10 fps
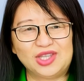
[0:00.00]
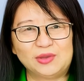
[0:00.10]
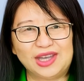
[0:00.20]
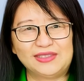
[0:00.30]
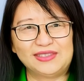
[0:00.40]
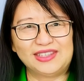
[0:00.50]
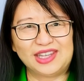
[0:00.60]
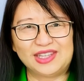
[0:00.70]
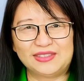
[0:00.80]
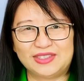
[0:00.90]
U.S.
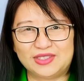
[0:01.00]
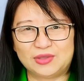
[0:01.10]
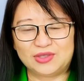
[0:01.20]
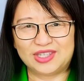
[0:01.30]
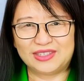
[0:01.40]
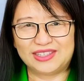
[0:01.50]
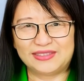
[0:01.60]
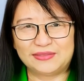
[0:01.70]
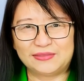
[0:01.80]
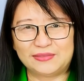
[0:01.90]
Constitution.
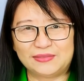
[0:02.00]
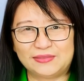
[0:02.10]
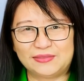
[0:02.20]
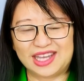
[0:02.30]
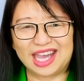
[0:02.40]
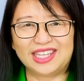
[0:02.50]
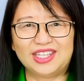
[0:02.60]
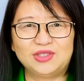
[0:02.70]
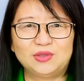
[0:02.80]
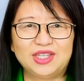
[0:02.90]

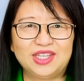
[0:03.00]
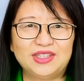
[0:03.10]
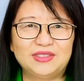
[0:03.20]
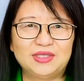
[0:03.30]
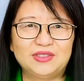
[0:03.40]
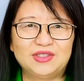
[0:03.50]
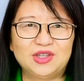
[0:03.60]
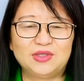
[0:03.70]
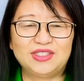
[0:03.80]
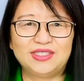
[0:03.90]
83. The
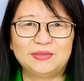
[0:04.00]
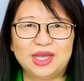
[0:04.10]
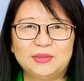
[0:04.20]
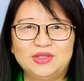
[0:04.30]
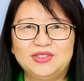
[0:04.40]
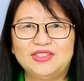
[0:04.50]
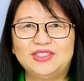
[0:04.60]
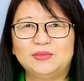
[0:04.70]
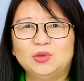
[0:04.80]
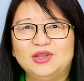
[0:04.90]
Federalist Papers
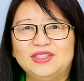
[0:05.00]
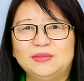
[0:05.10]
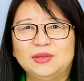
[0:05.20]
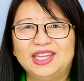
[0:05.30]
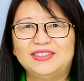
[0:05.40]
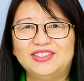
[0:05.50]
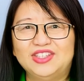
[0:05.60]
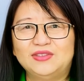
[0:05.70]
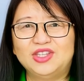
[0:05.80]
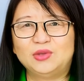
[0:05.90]
supported the
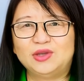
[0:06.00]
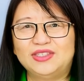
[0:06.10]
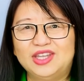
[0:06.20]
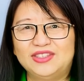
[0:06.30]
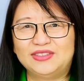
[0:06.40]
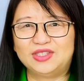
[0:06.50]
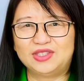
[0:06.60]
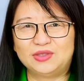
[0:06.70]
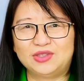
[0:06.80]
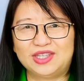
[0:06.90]
passage of the U.S.
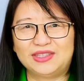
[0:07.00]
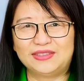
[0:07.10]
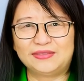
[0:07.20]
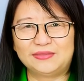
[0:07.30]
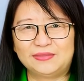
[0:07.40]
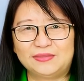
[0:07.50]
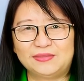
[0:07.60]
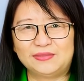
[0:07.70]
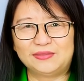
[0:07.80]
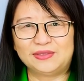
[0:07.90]
Constitution.
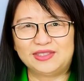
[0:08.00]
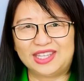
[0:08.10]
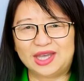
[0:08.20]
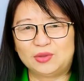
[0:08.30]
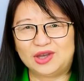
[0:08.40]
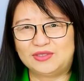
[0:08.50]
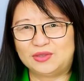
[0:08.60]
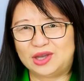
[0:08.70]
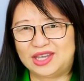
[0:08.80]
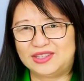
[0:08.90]
Name one of
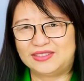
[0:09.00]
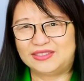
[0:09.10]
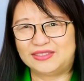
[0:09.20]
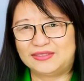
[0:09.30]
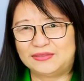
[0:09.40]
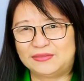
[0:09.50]
the writers.